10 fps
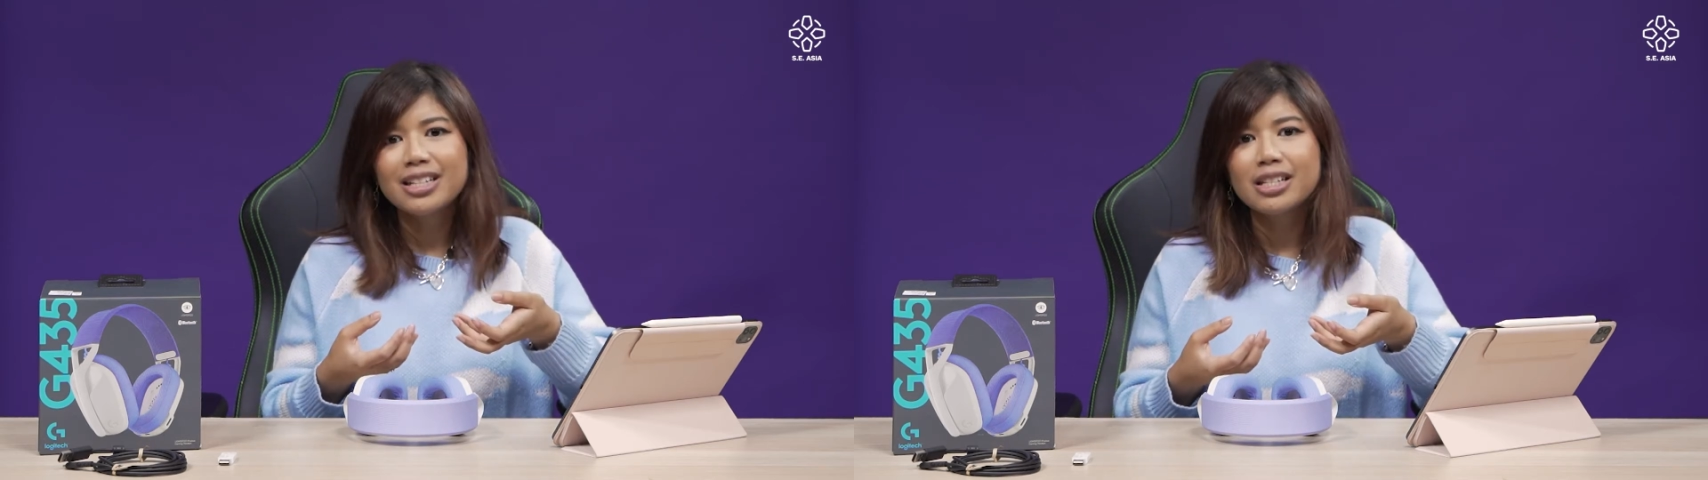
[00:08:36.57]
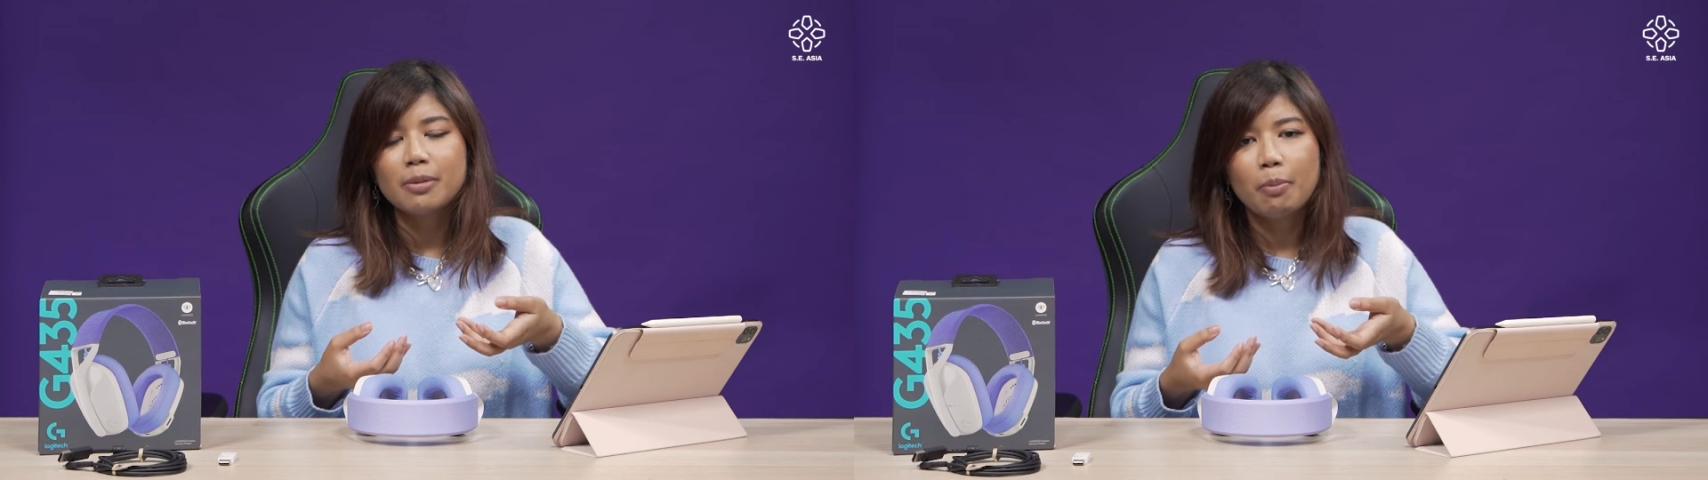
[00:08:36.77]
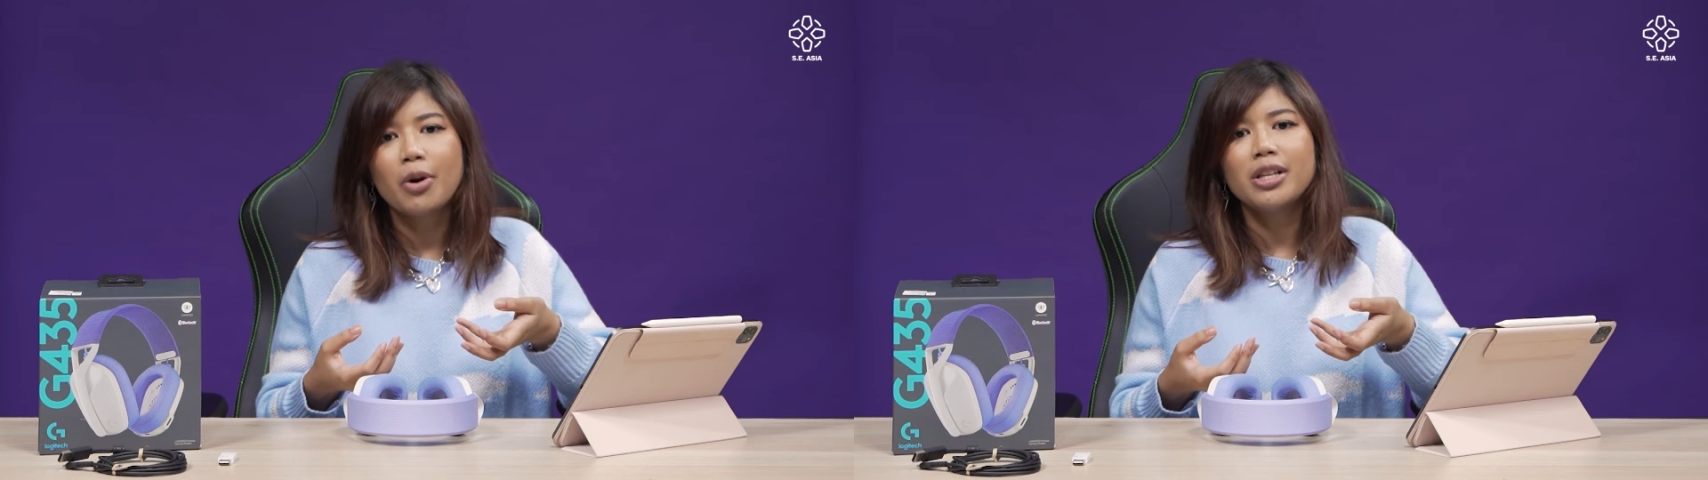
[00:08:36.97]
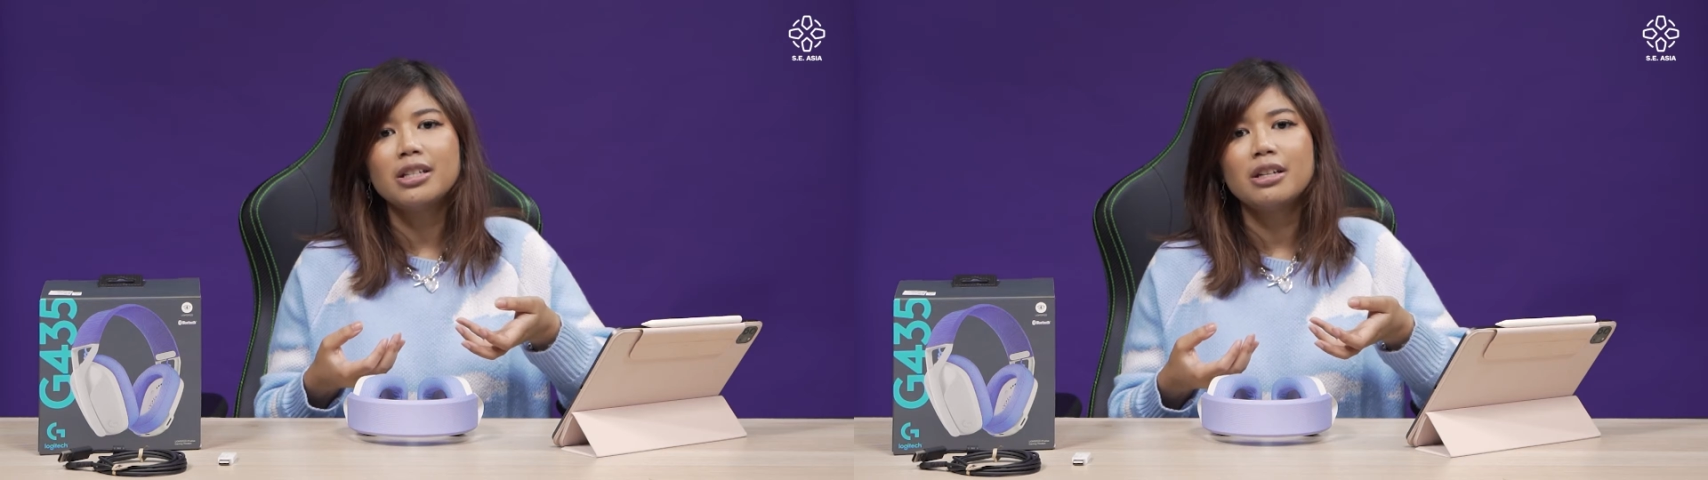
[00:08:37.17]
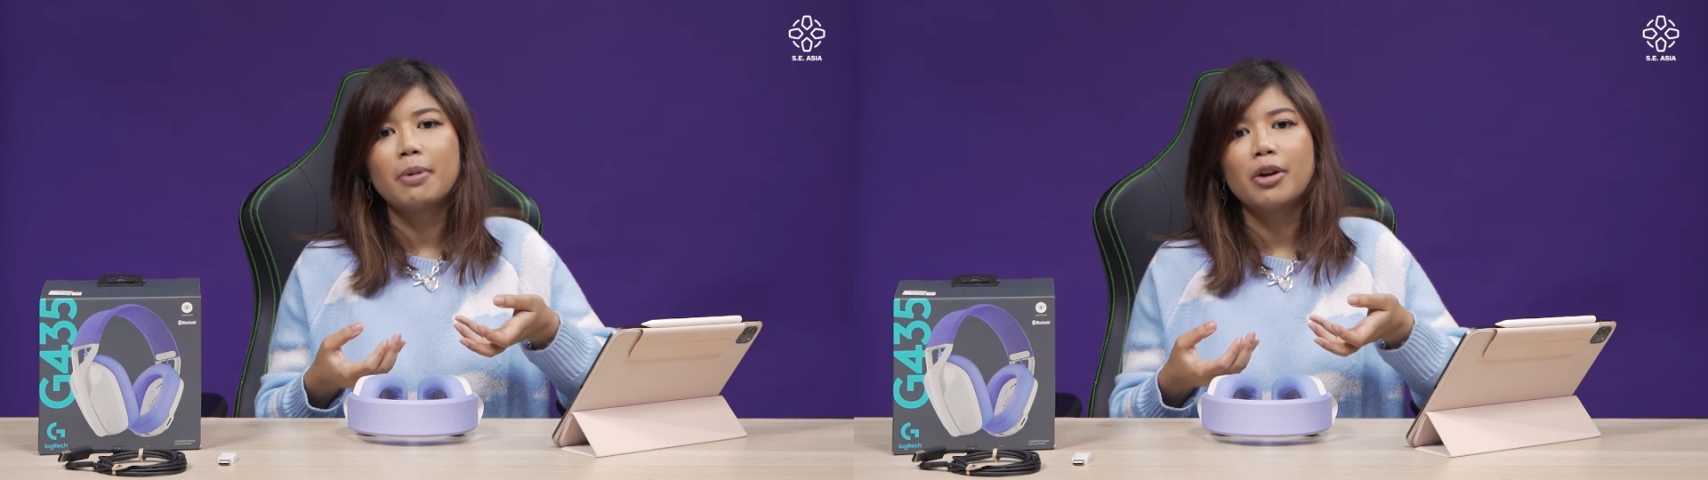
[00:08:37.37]

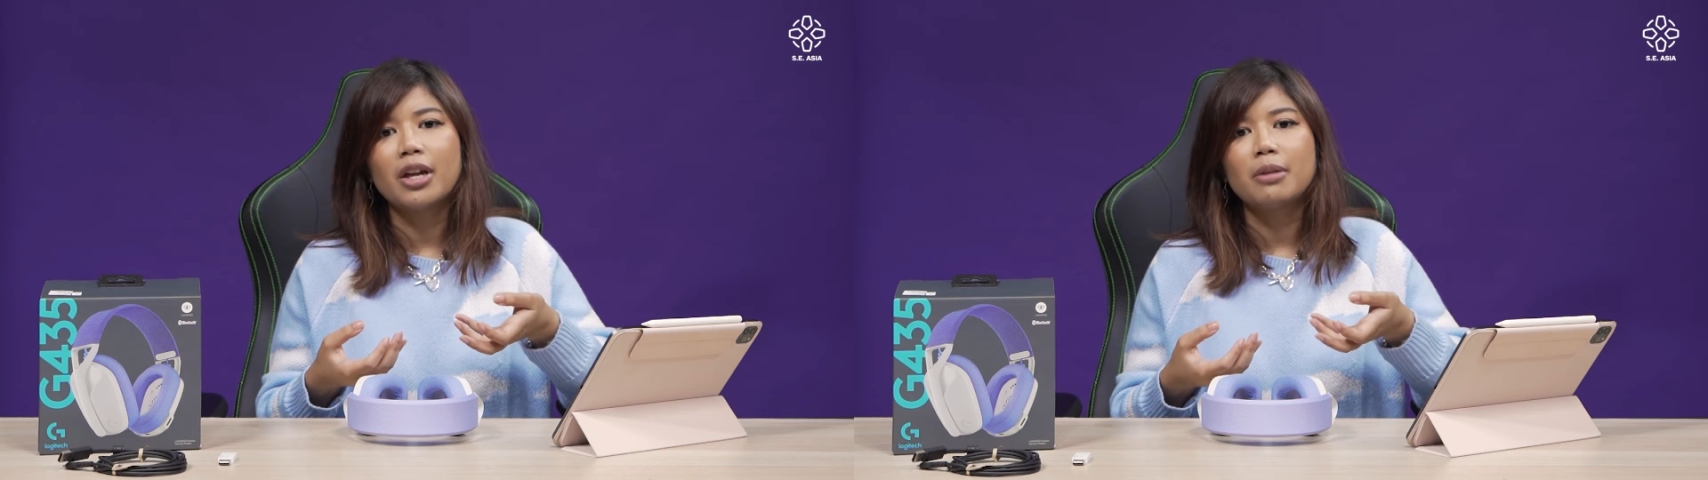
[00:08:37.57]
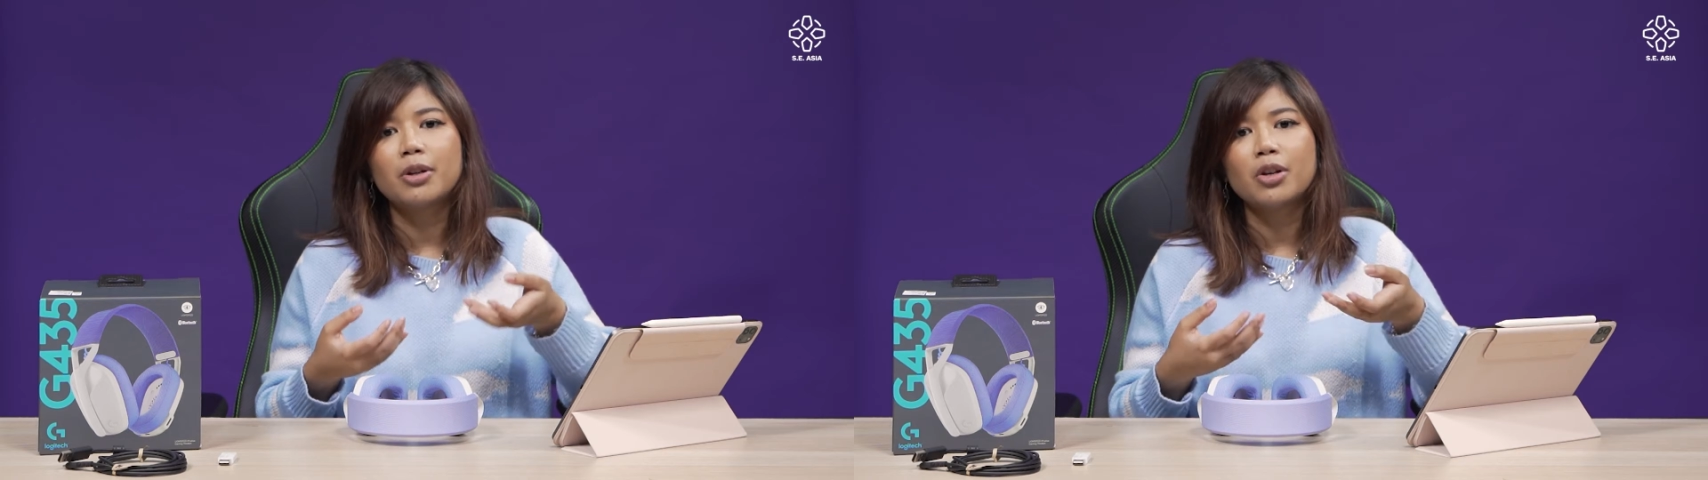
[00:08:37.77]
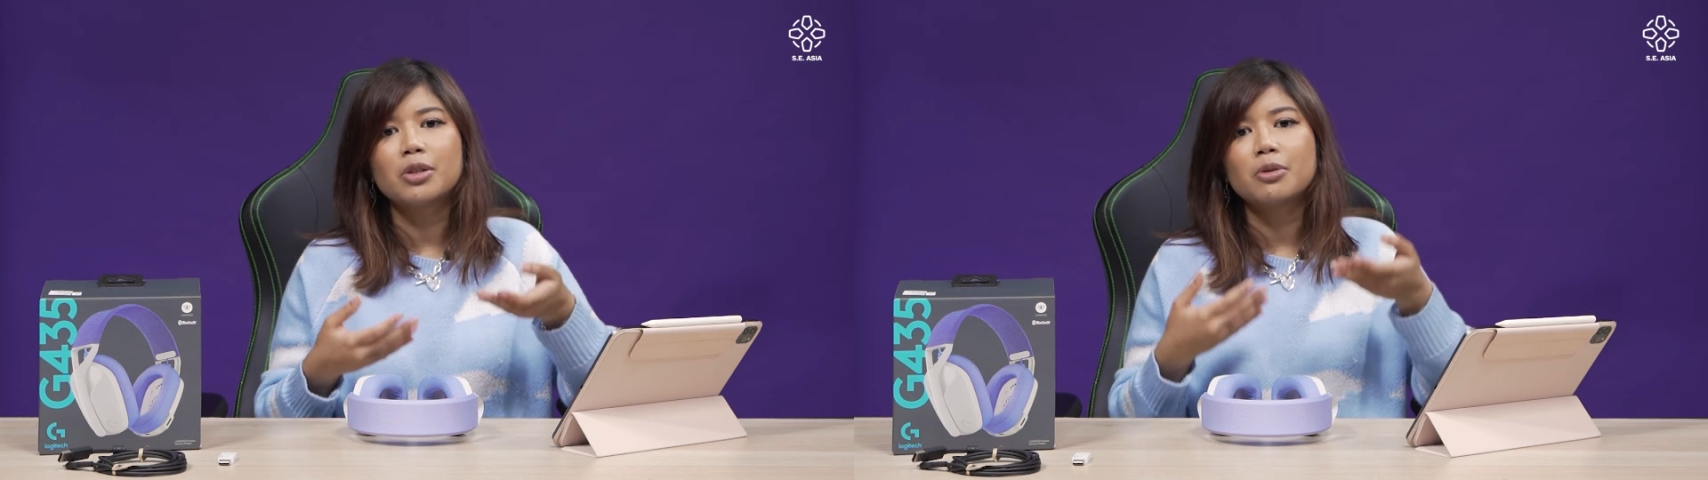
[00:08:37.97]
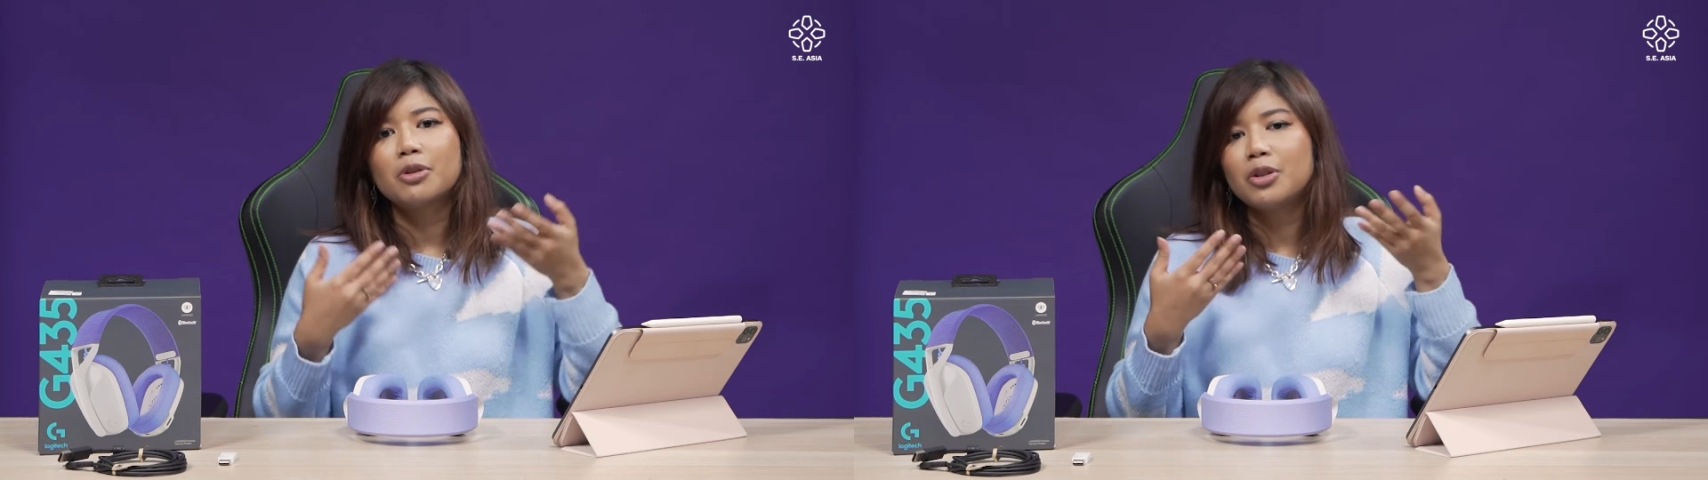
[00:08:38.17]
disappointed about that because,